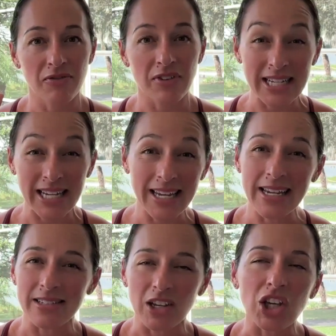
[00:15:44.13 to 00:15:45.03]
fatigue
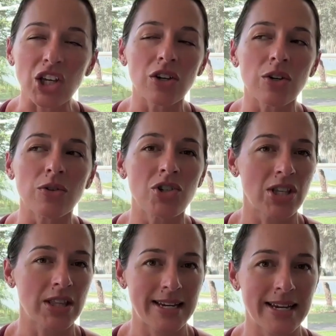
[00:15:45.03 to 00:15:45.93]
is a huge
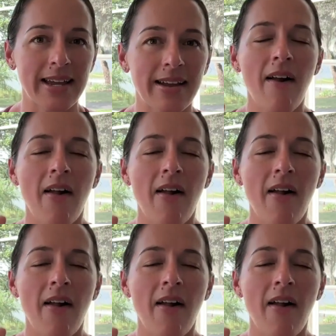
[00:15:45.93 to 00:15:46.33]
thing.